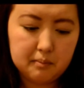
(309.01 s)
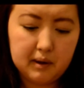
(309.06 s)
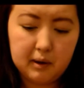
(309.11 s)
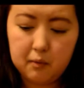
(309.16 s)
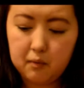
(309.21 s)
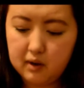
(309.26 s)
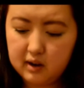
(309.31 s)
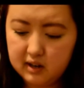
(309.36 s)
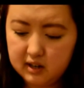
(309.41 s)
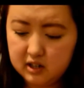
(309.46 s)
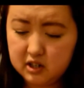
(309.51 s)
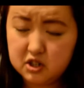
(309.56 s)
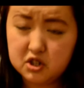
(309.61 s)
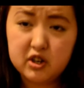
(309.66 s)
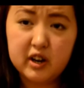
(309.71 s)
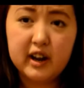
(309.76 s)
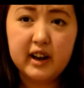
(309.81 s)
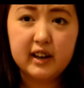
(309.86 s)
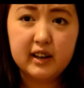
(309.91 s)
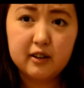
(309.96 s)
I wanted to
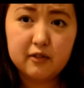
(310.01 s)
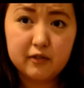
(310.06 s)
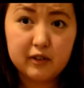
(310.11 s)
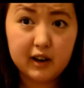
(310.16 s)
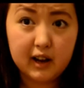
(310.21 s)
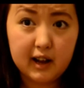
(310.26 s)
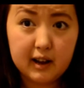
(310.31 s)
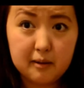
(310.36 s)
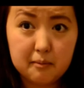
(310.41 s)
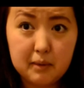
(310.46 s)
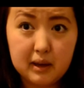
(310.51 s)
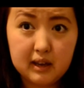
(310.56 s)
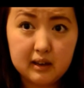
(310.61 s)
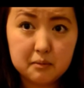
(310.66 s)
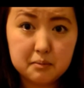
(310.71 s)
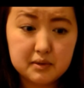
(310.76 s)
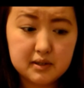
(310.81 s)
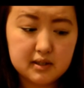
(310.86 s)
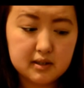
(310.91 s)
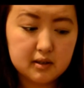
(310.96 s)
try different kind of
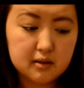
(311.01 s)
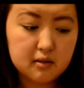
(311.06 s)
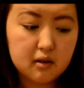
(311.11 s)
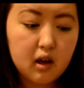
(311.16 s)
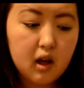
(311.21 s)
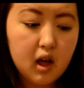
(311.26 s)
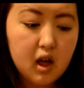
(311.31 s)
makeups too,